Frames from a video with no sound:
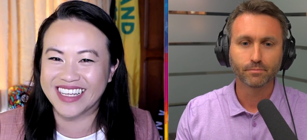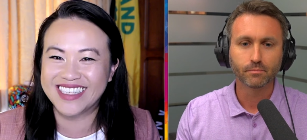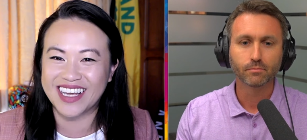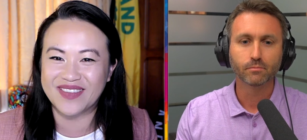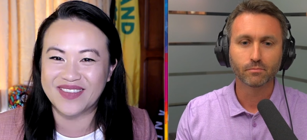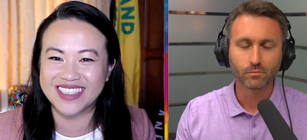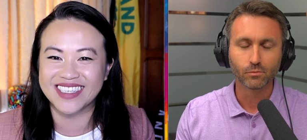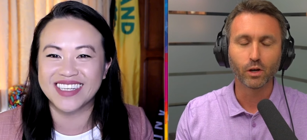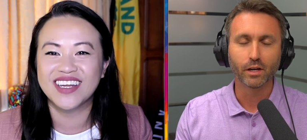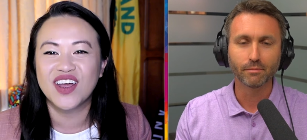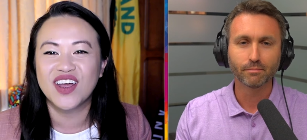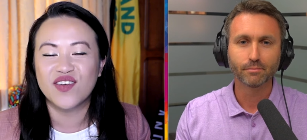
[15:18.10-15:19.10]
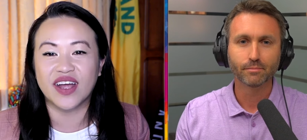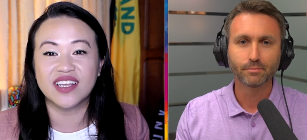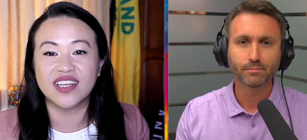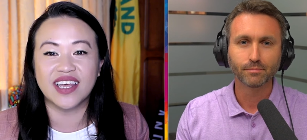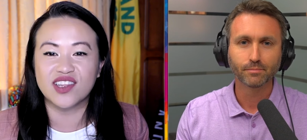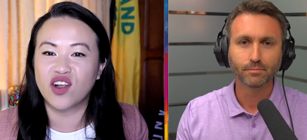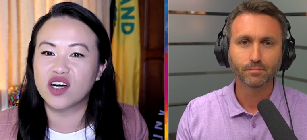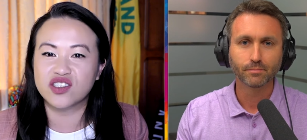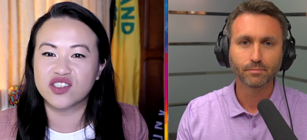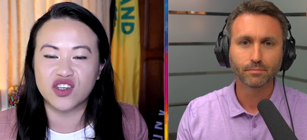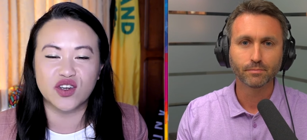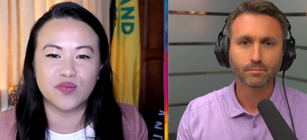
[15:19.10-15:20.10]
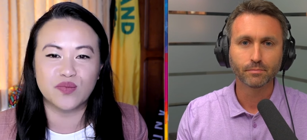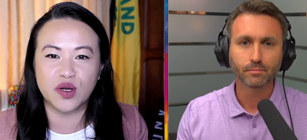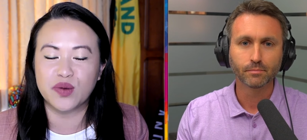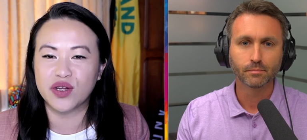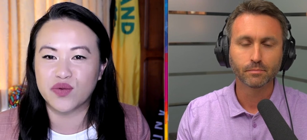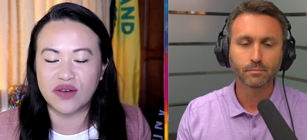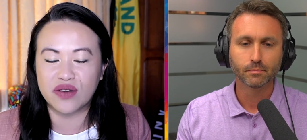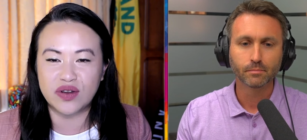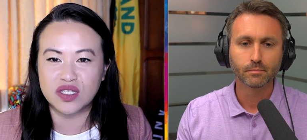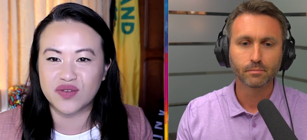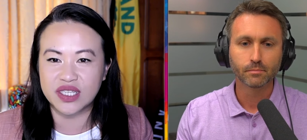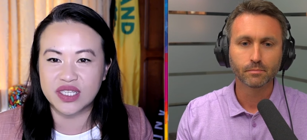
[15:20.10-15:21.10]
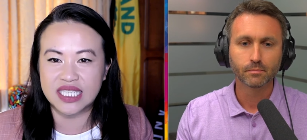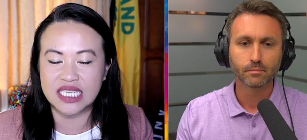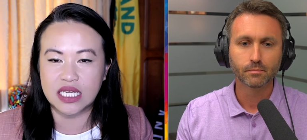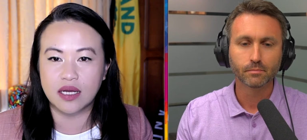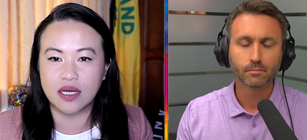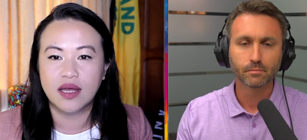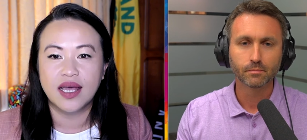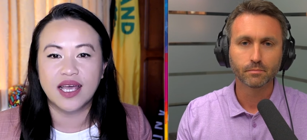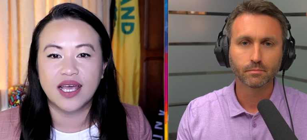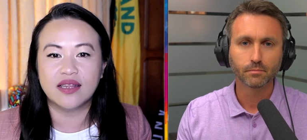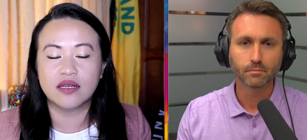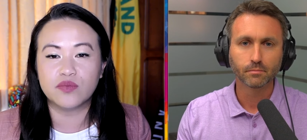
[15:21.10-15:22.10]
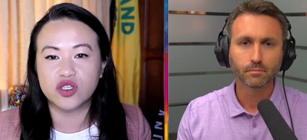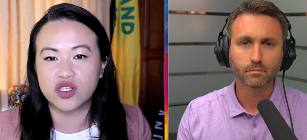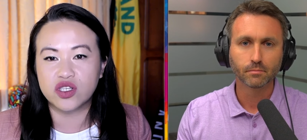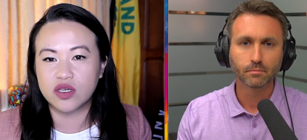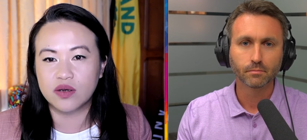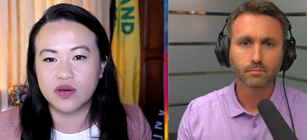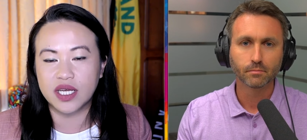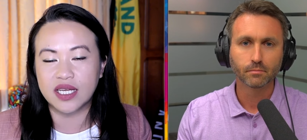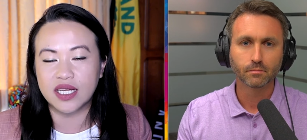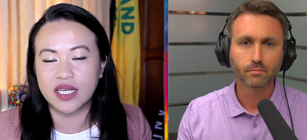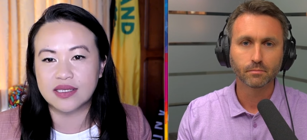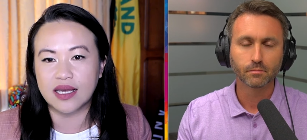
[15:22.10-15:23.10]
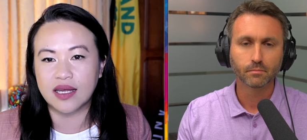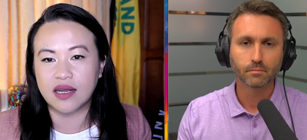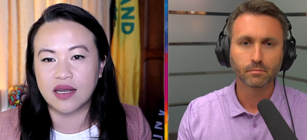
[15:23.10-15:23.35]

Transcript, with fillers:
Speaker 1: the deficit right, right? like long-term permanent revenues for the city and then number two is an